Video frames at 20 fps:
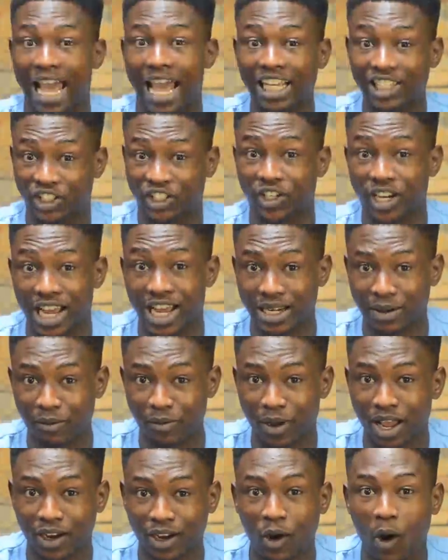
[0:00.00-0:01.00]
Nigerian.
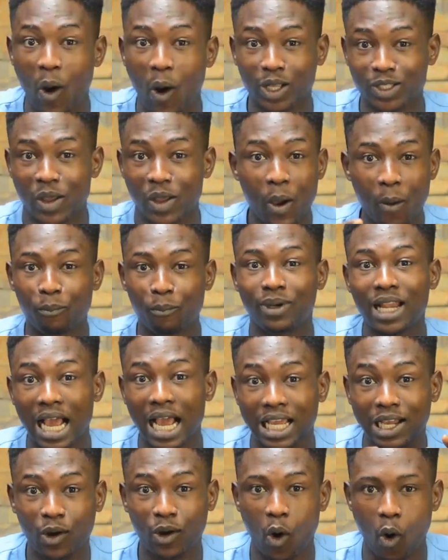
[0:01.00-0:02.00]
Called
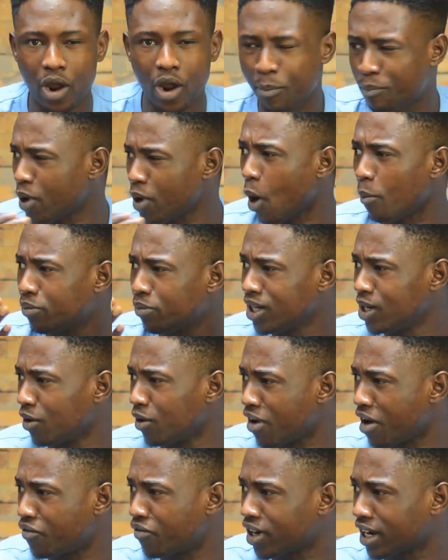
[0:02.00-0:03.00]
black core, a pure breed
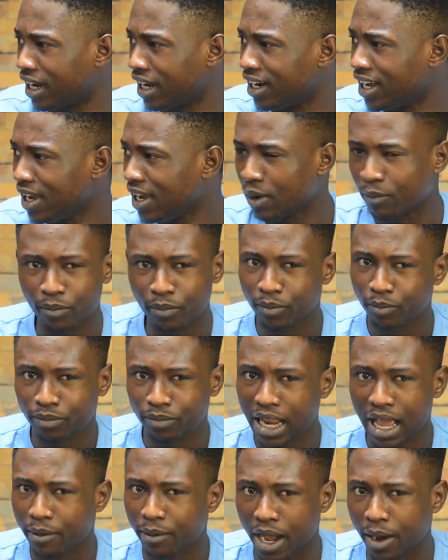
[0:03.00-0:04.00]
of African.
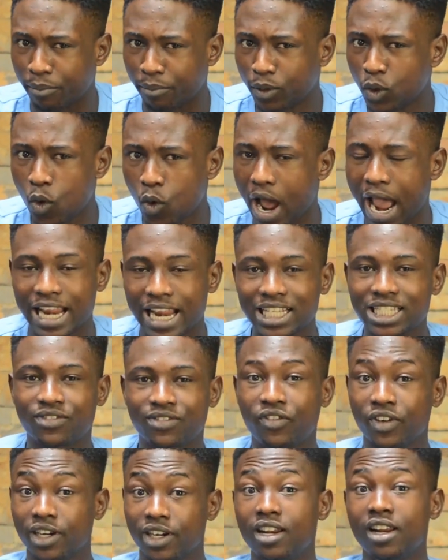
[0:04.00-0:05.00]
Blue hide is
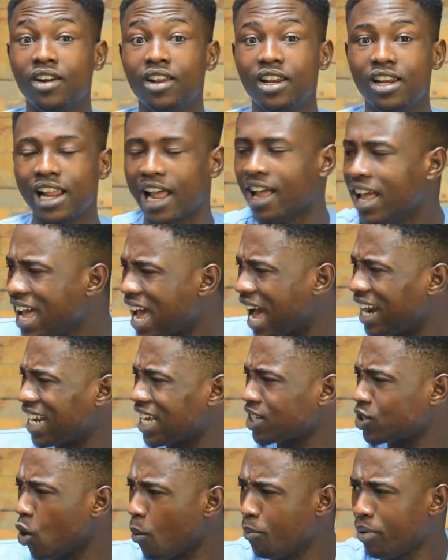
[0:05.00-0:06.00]
really, really rare. And
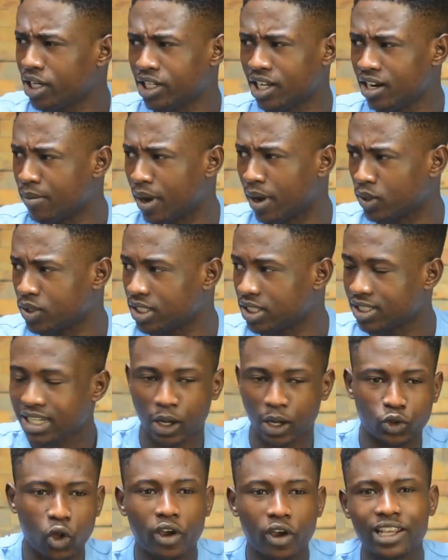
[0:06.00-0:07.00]
there's no big deal about it.
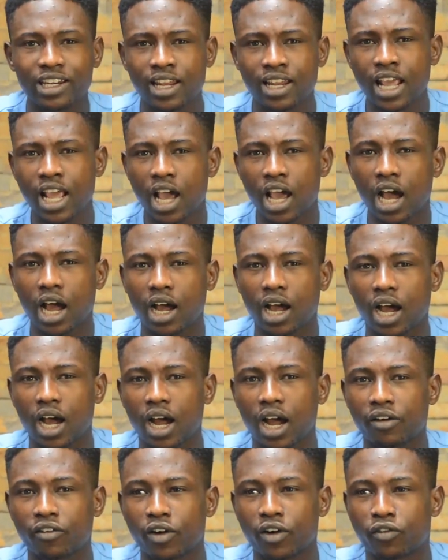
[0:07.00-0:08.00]
Now, talking
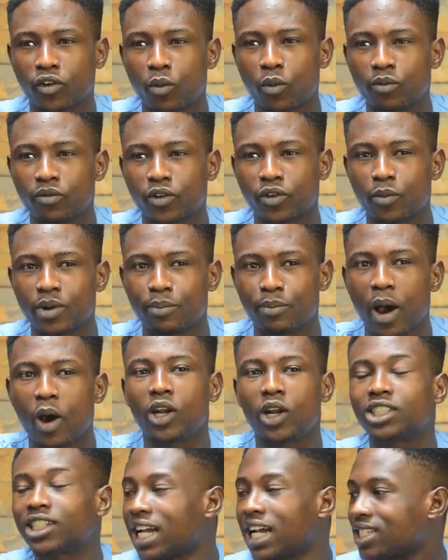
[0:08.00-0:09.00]
from the
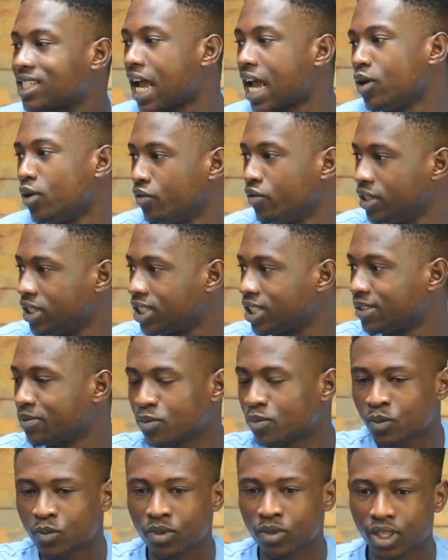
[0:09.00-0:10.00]
biological side of it,
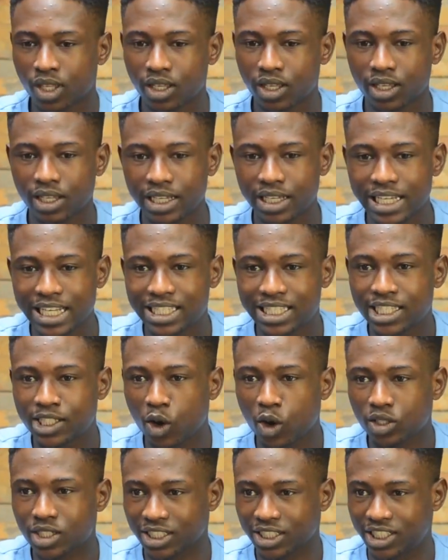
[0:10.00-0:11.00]
it's
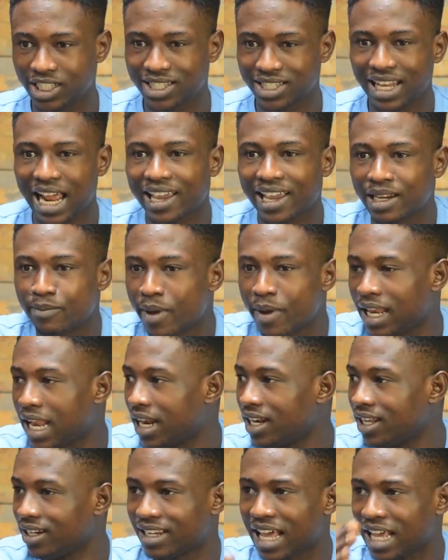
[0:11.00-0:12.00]
just she's lacking
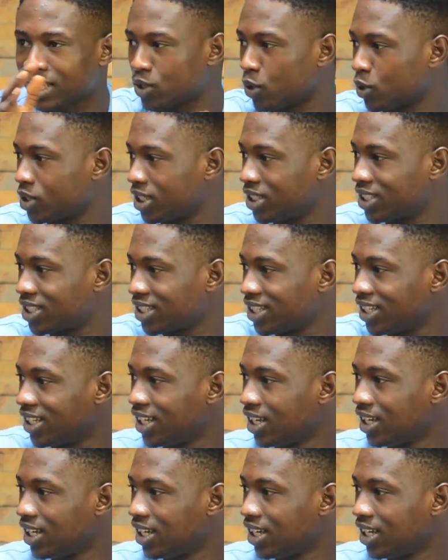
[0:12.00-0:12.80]
melanin. That's just it.